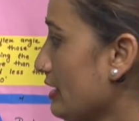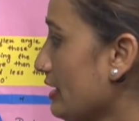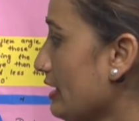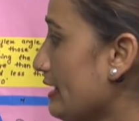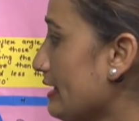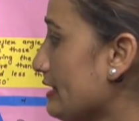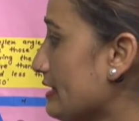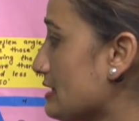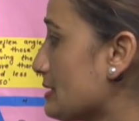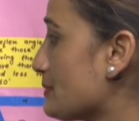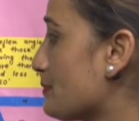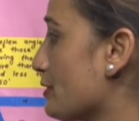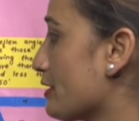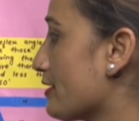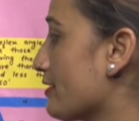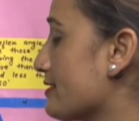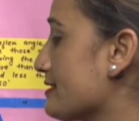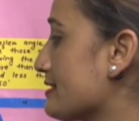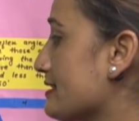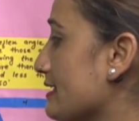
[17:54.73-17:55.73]
In this
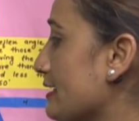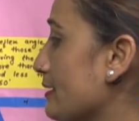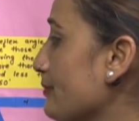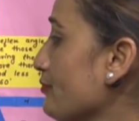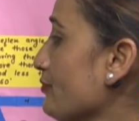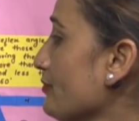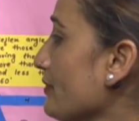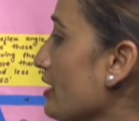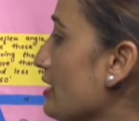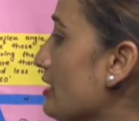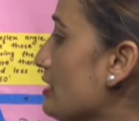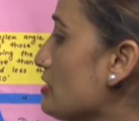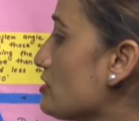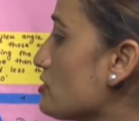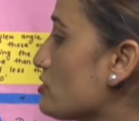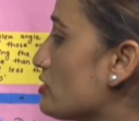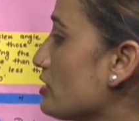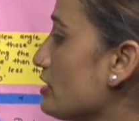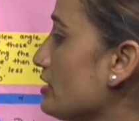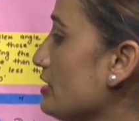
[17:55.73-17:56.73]
figure, see
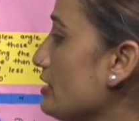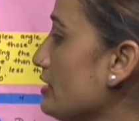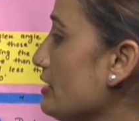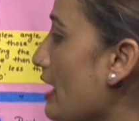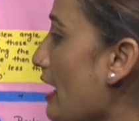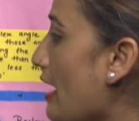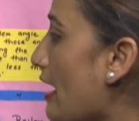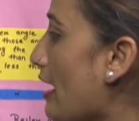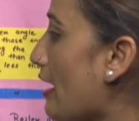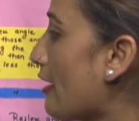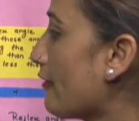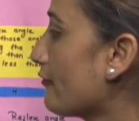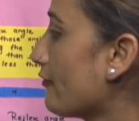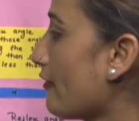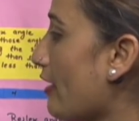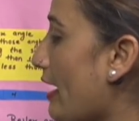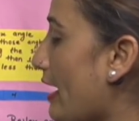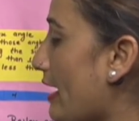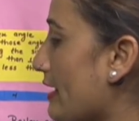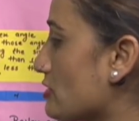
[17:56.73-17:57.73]

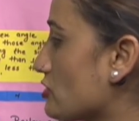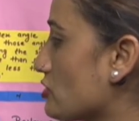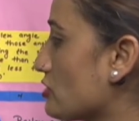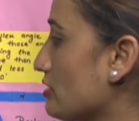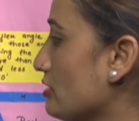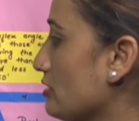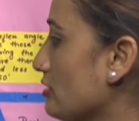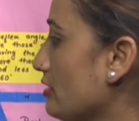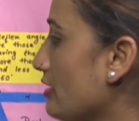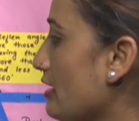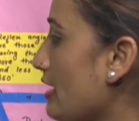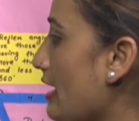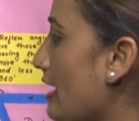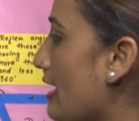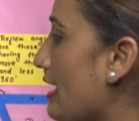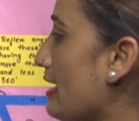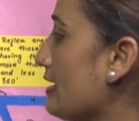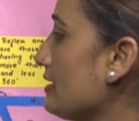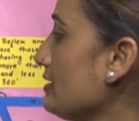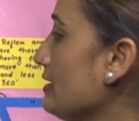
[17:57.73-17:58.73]
GFH
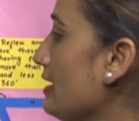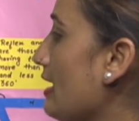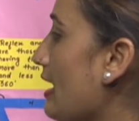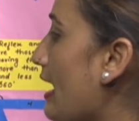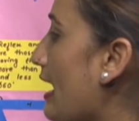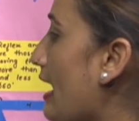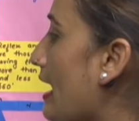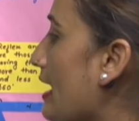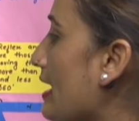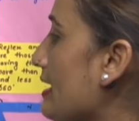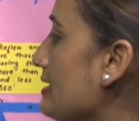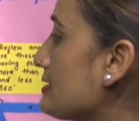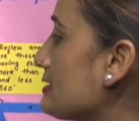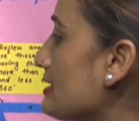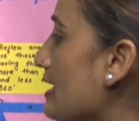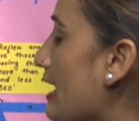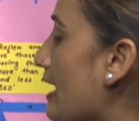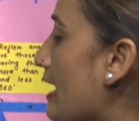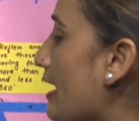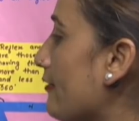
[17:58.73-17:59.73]
and
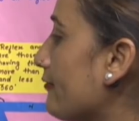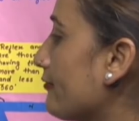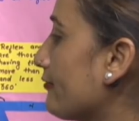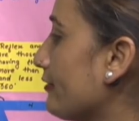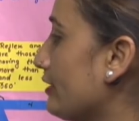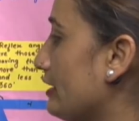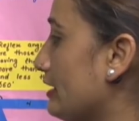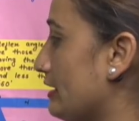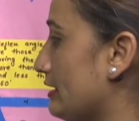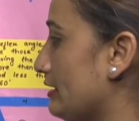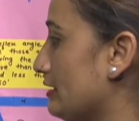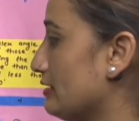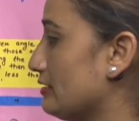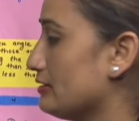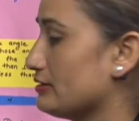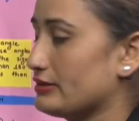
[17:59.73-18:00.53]
HFE.